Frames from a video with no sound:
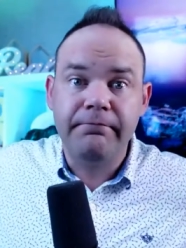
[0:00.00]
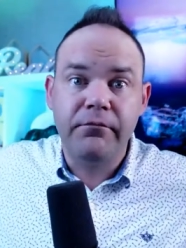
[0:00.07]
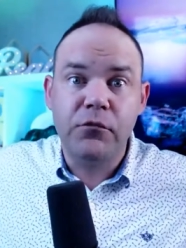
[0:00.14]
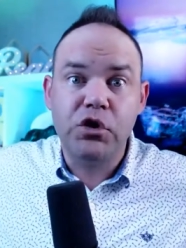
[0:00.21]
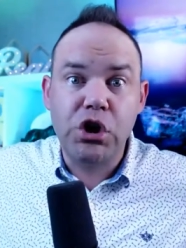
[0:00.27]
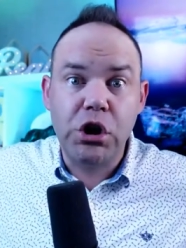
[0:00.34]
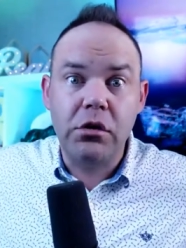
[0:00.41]

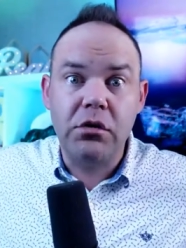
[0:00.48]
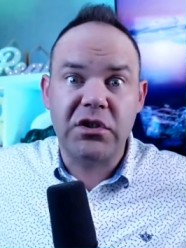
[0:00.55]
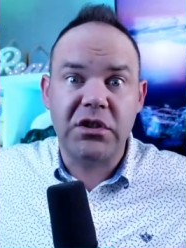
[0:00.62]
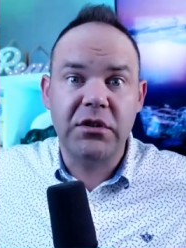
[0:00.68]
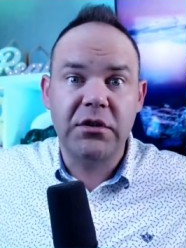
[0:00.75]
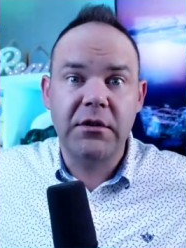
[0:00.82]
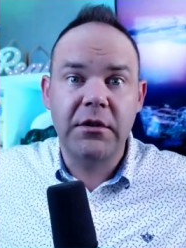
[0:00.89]
Choose.
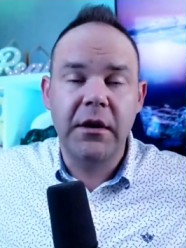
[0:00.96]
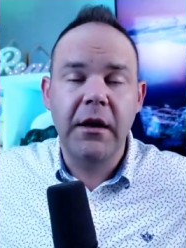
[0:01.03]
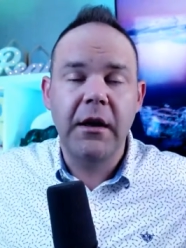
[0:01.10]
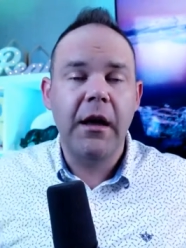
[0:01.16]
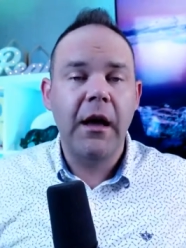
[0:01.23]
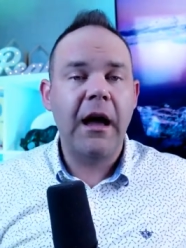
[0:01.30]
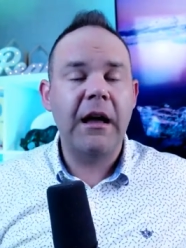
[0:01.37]

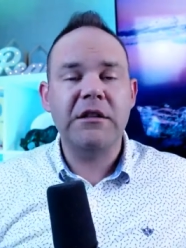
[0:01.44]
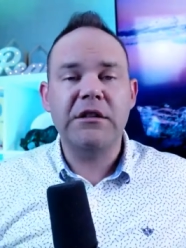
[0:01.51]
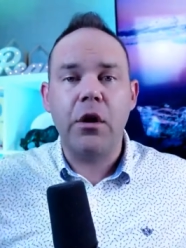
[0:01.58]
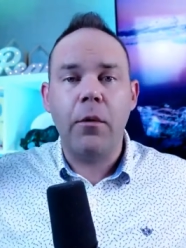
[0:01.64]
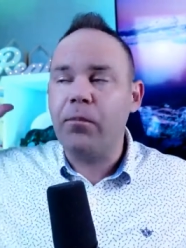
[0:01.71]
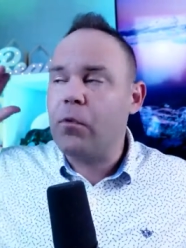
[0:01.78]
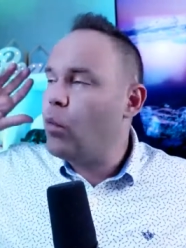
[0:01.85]
And
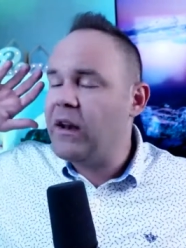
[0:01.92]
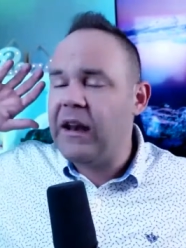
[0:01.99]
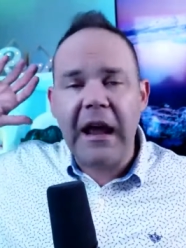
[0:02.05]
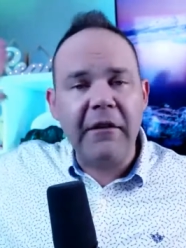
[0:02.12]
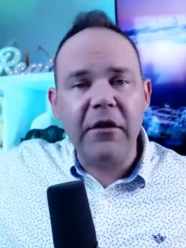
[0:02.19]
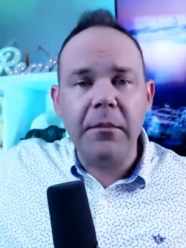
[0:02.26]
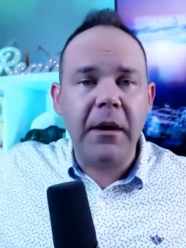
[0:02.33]
so when
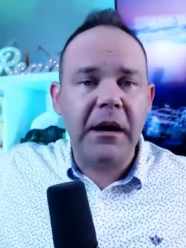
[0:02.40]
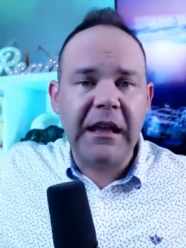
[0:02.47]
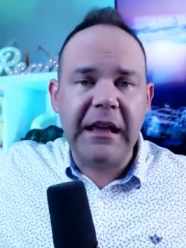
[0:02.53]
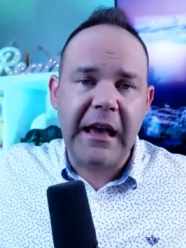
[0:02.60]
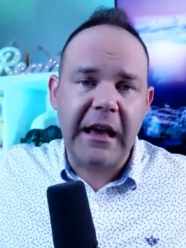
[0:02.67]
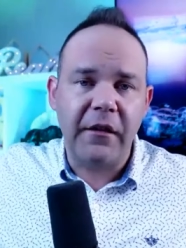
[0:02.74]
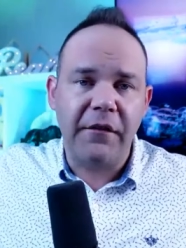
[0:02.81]
everybody
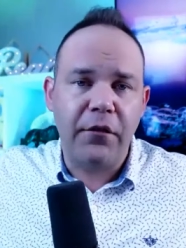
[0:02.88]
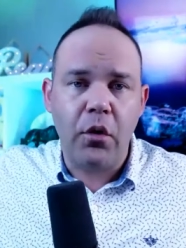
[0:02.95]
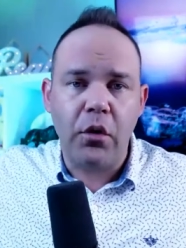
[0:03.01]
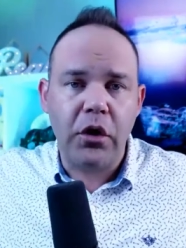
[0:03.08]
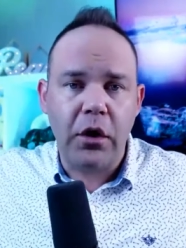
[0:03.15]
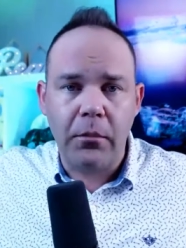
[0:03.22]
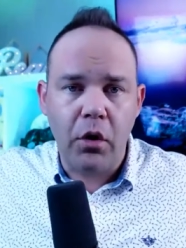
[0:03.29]
can't afford
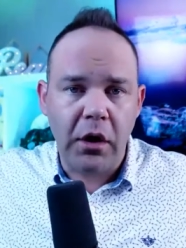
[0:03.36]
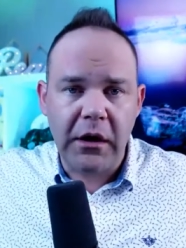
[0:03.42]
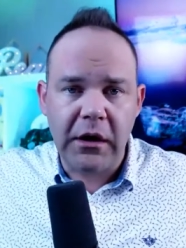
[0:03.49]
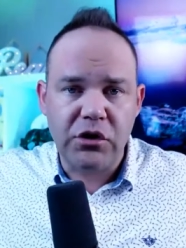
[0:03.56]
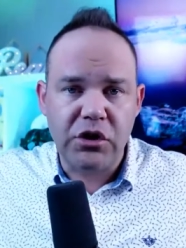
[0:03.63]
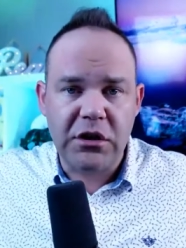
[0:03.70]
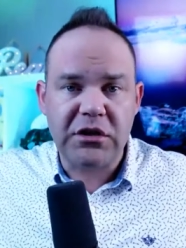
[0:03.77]
their
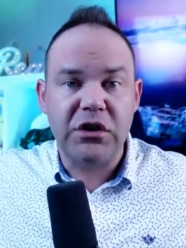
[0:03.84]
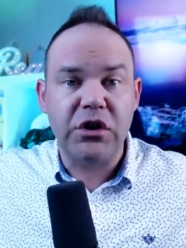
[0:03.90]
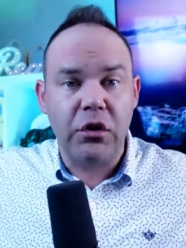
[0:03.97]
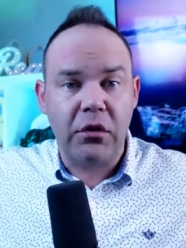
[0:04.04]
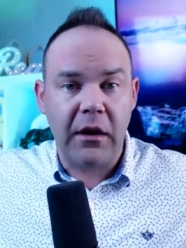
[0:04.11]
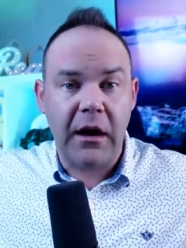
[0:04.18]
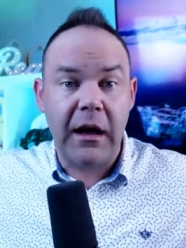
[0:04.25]
mortgages,
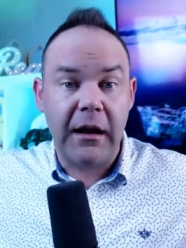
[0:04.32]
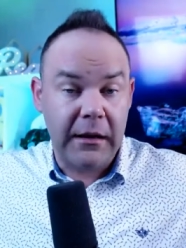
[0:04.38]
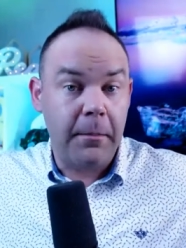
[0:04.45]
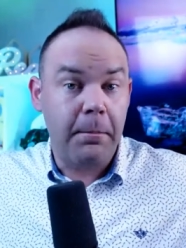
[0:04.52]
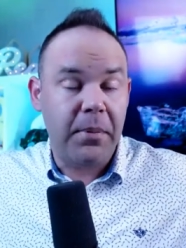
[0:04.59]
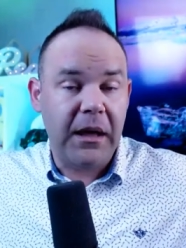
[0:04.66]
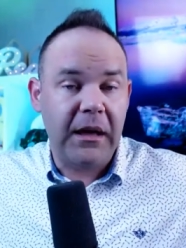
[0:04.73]
you're in
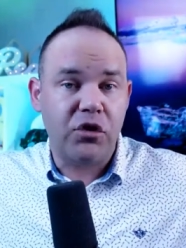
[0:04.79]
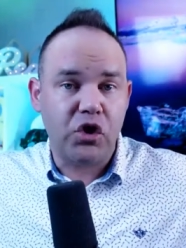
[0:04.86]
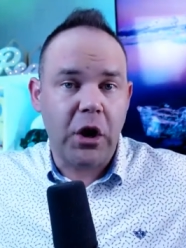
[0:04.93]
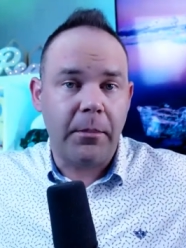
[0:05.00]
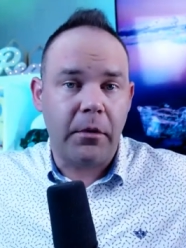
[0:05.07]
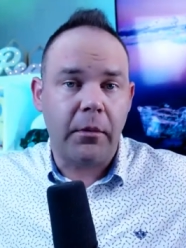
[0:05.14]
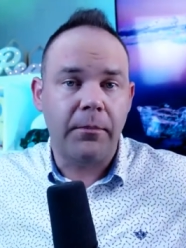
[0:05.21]
big
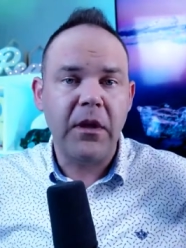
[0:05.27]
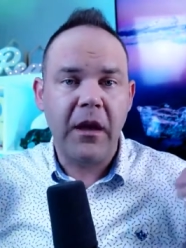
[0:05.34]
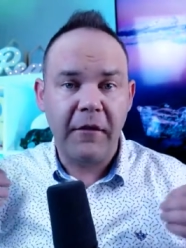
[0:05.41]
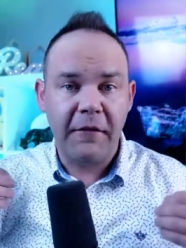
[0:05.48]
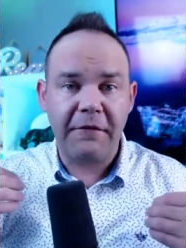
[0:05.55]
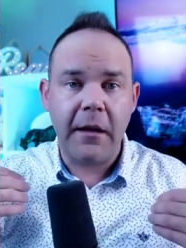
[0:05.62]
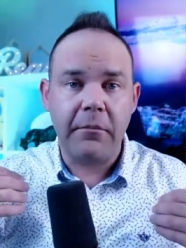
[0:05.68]
trouble.
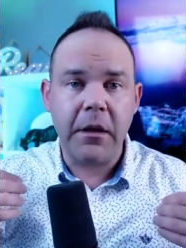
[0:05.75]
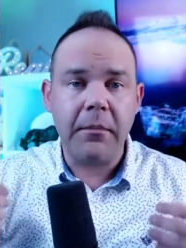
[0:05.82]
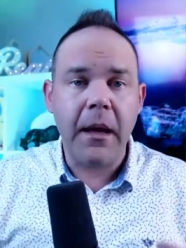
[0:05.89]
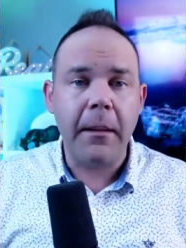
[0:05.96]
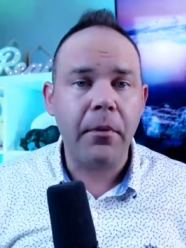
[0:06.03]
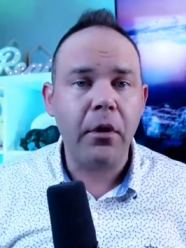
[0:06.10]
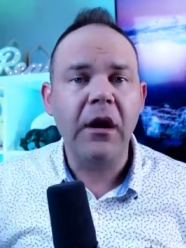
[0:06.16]
Family
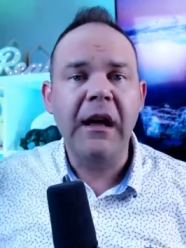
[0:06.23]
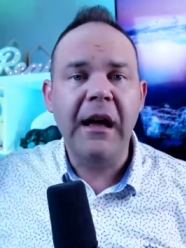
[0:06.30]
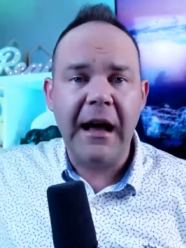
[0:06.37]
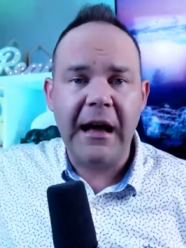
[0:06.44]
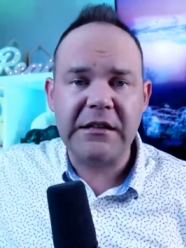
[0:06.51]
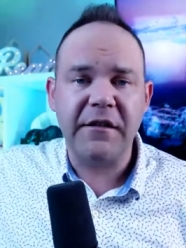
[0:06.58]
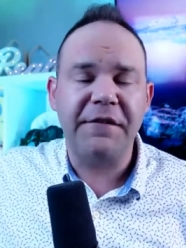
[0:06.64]
member
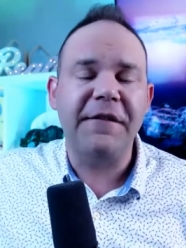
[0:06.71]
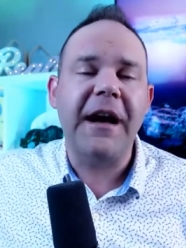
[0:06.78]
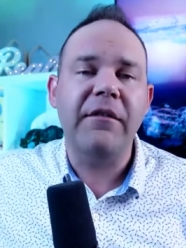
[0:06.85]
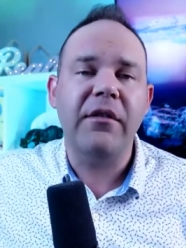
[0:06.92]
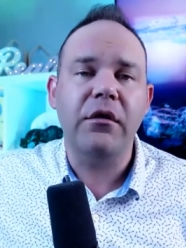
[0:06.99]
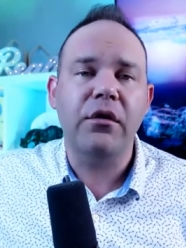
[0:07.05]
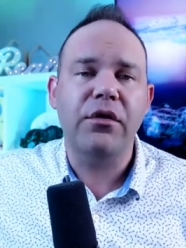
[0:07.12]
has a
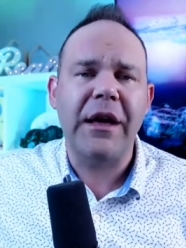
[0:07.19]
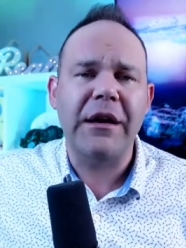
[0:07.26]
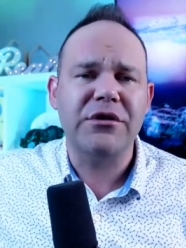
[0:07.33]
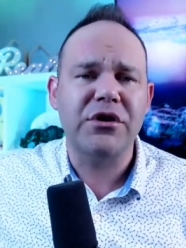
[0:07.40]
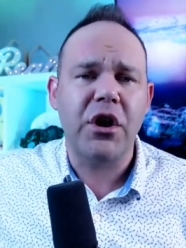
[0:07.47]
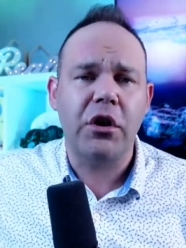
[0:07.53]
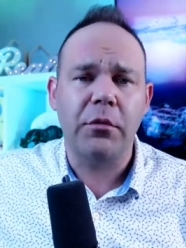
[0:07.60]

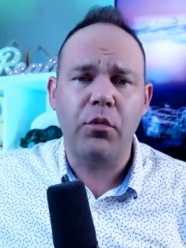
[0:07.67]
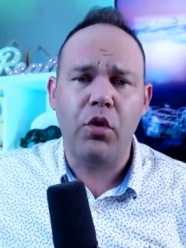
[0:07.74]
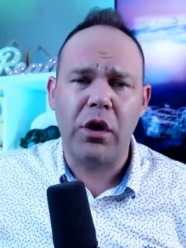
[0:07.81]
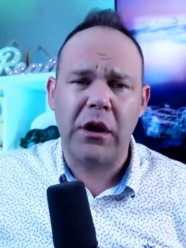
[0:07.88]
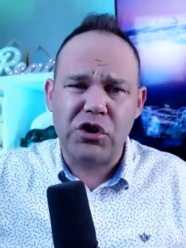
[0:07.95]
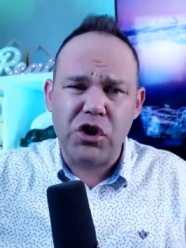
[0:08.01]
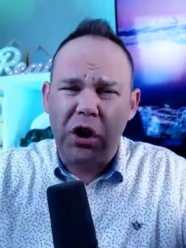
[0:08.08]
$500,000
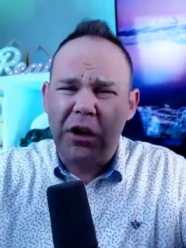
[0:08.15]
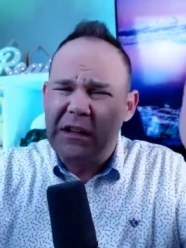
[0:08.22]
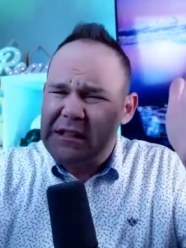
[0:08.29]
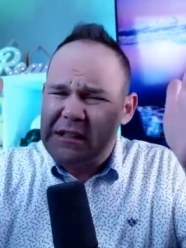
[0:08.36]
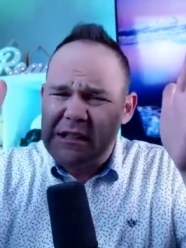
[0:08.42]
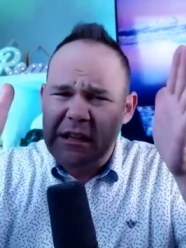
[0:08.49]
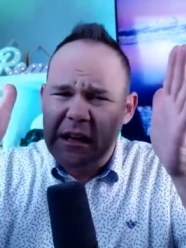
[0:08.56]
mortgage on a
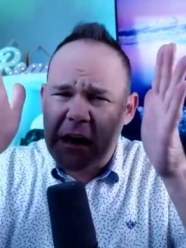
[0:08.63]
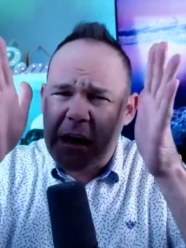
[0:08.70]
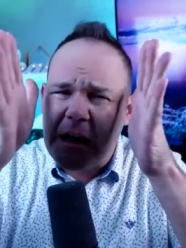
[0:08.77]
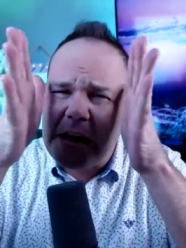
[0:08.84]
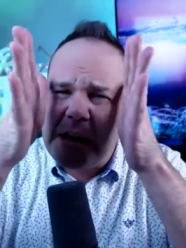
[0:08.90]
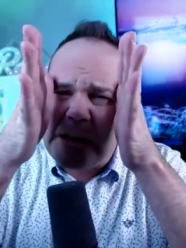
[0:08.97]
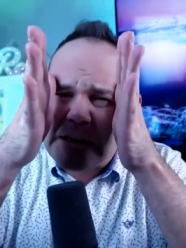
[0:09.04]

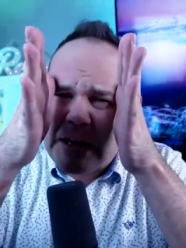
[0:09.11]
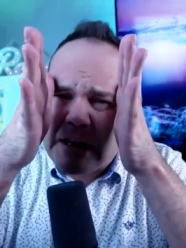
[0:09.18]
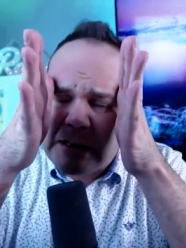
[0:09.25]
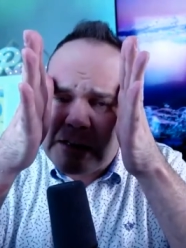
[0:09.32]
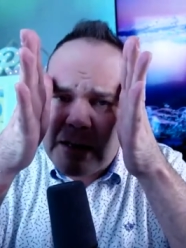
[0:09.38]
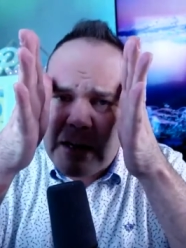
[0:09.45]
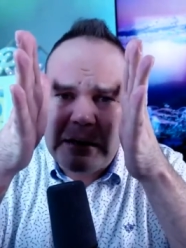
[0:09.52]
tiny, tiny,
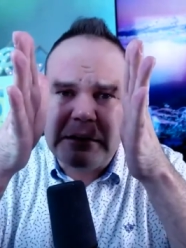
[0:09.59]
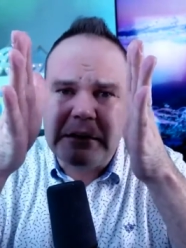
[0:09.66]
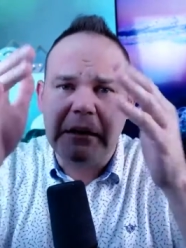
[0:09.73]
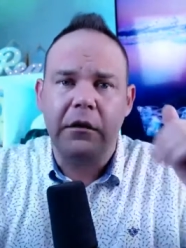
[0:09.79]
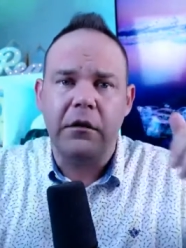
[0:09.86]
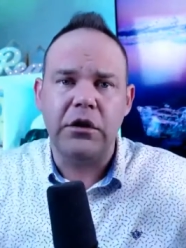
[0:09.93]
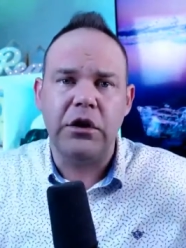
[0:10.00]
tiny
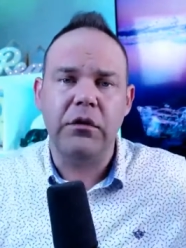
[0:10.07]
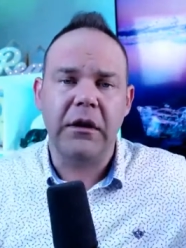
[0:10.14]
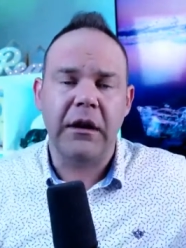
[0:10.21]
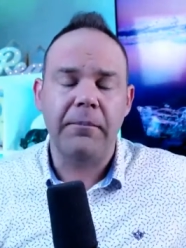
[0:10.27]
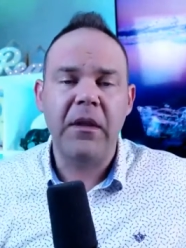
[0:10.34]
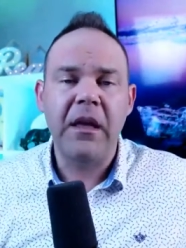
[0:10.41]
little unit.